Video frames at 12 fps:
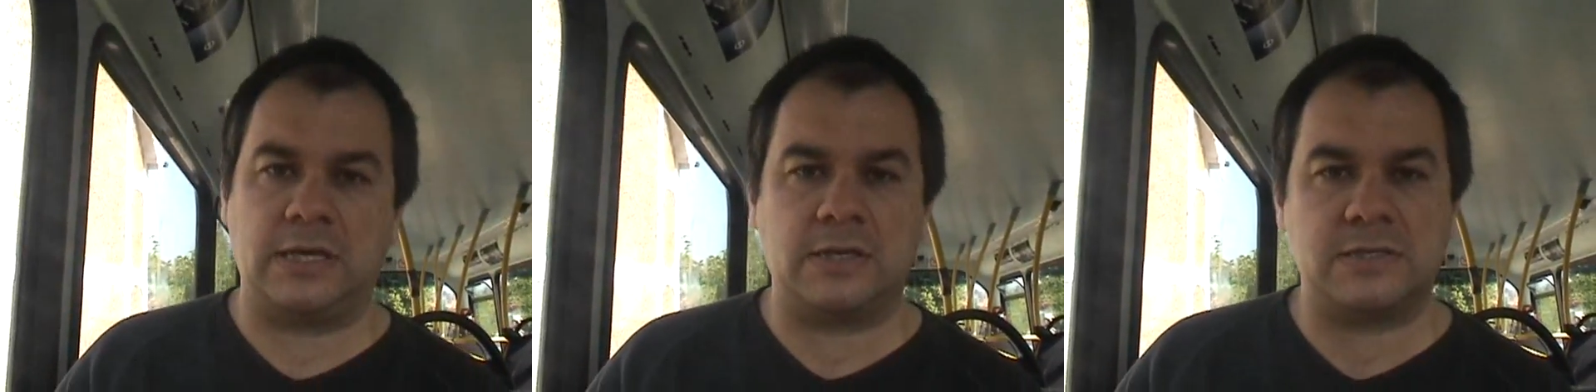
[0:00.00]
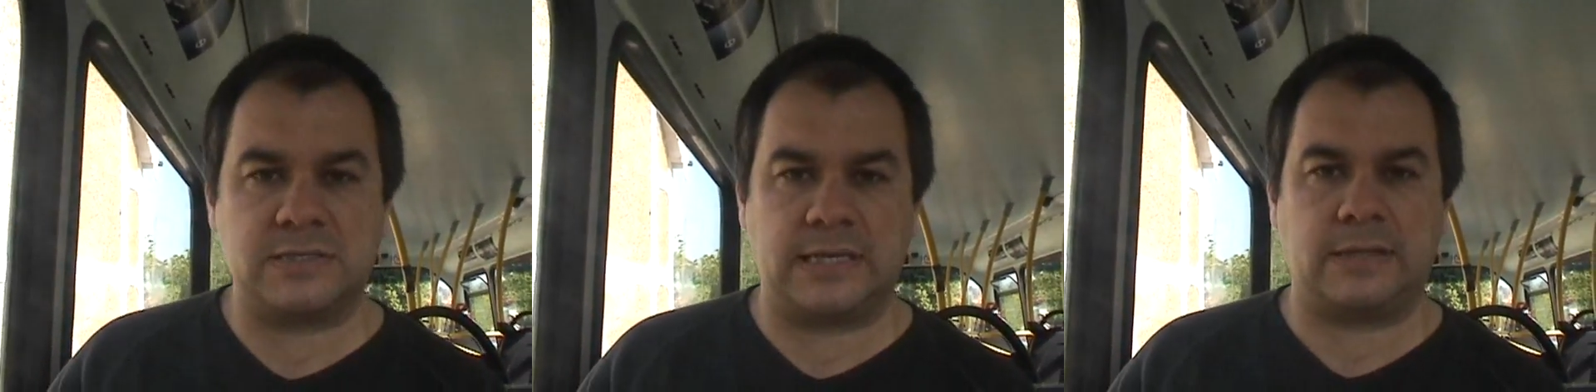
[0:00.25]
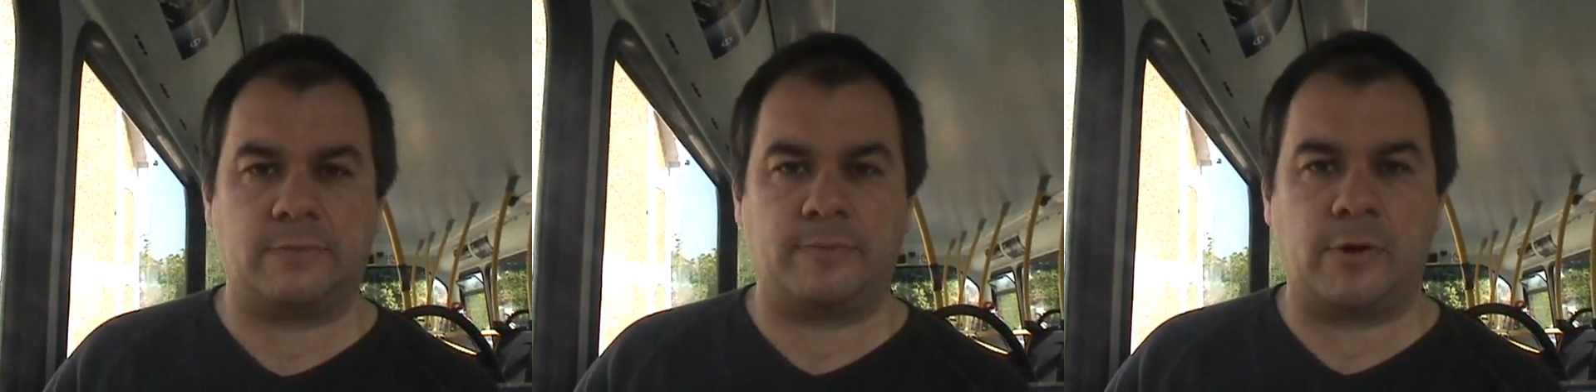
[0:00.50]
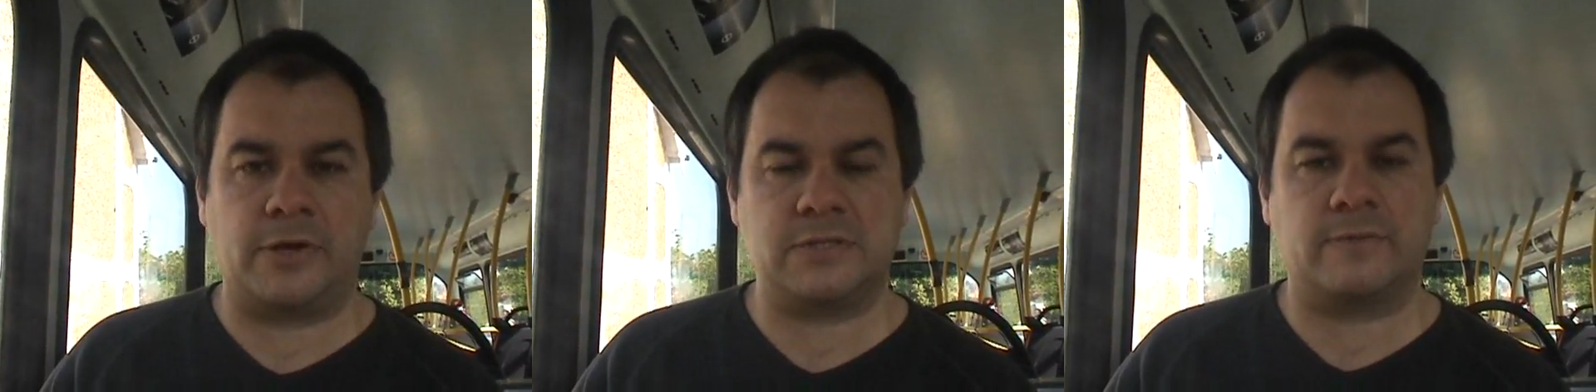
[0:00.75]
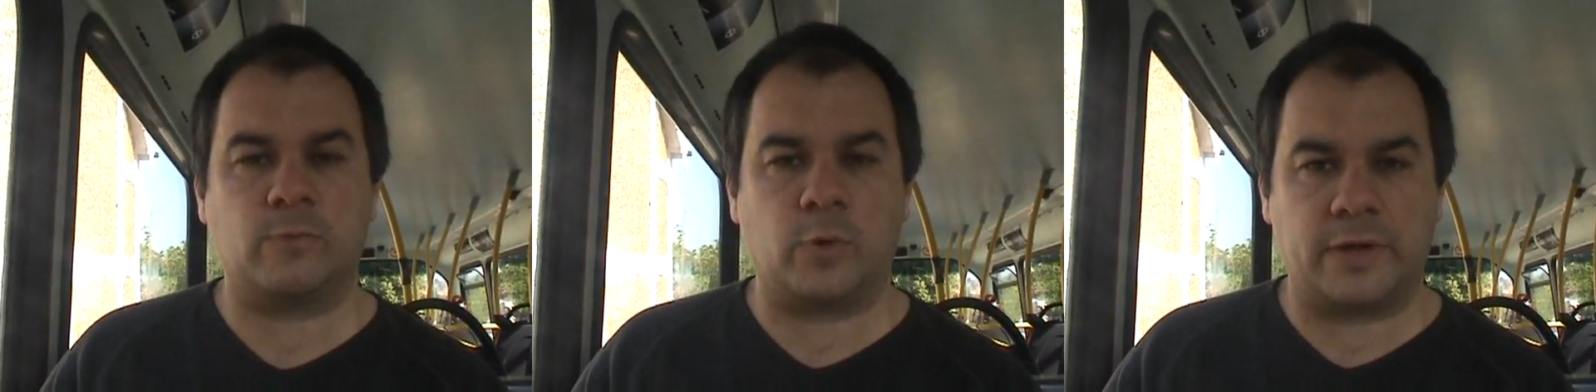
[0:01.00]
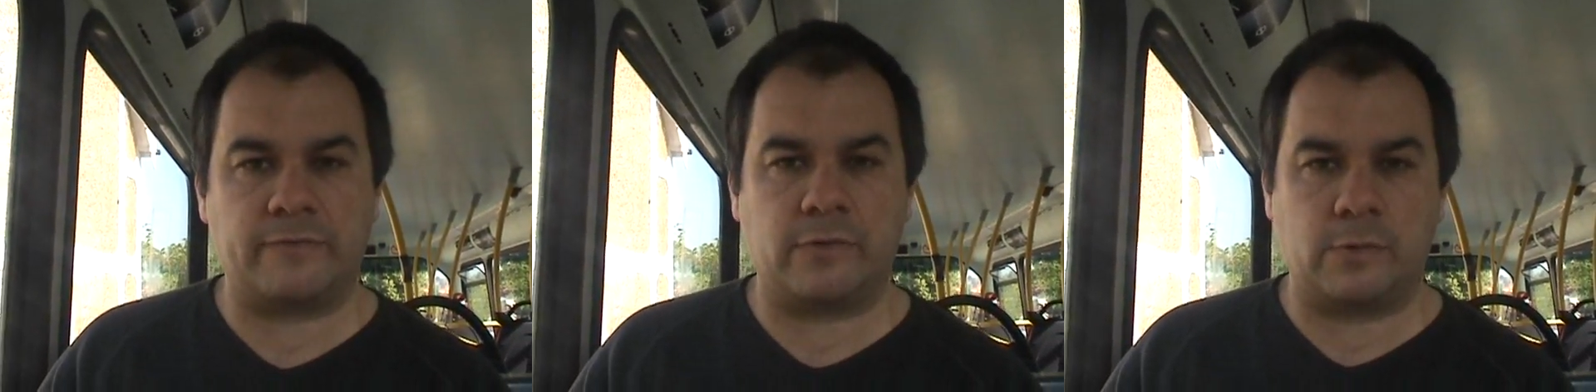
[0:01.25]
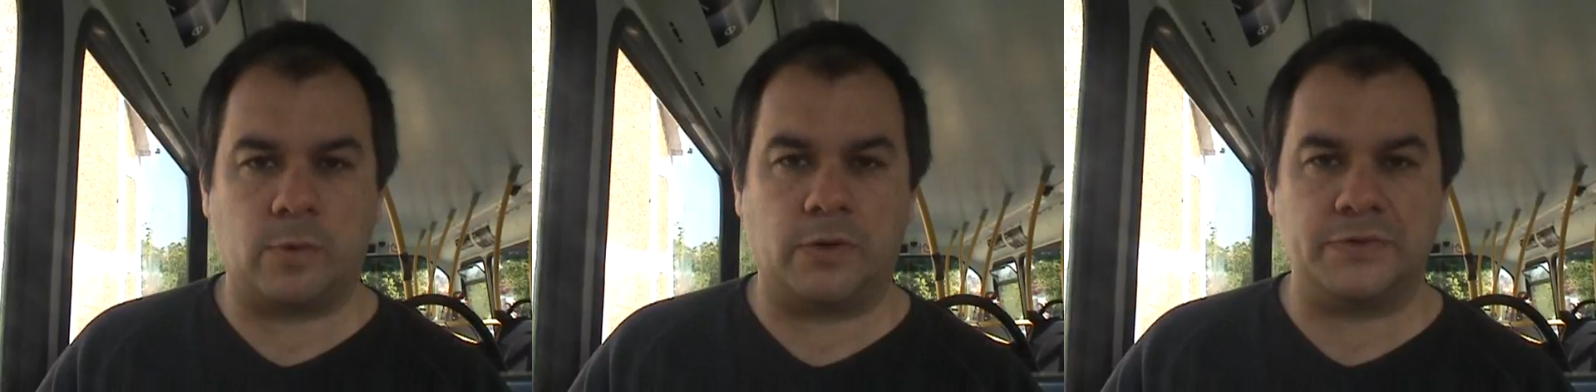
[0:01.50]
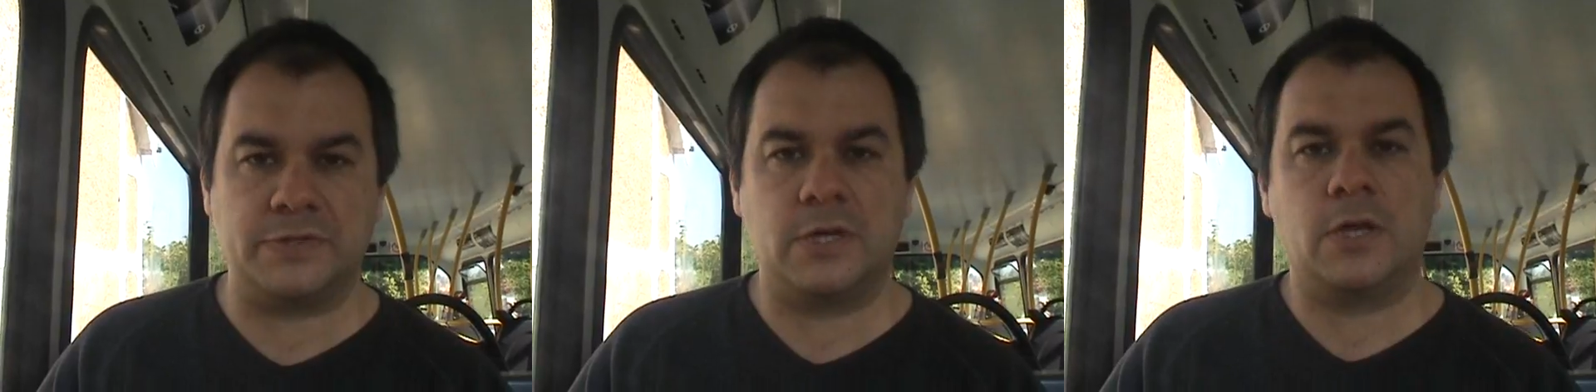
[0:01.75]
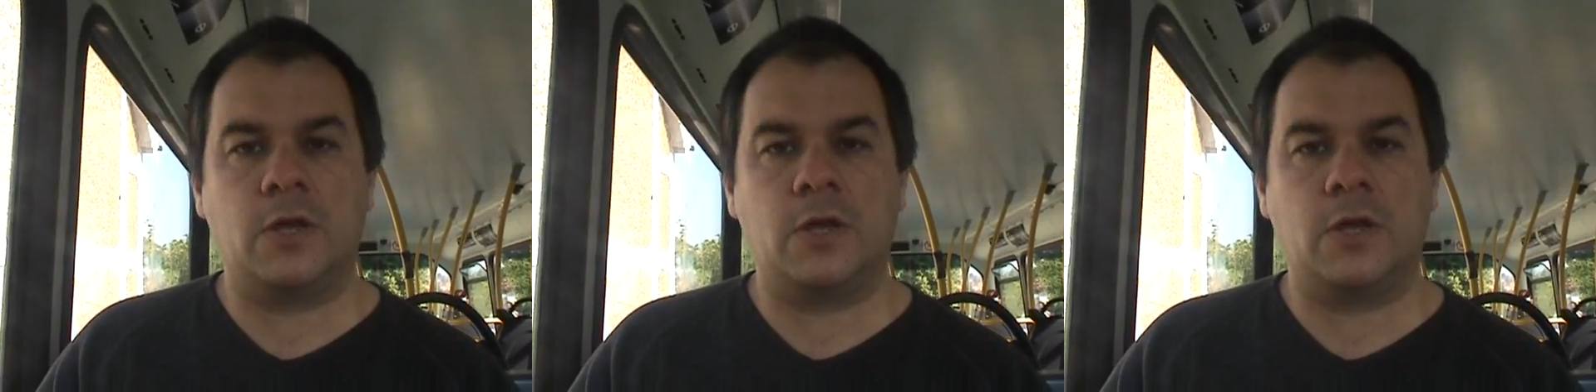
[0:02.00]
He can set the price at whatever he wants.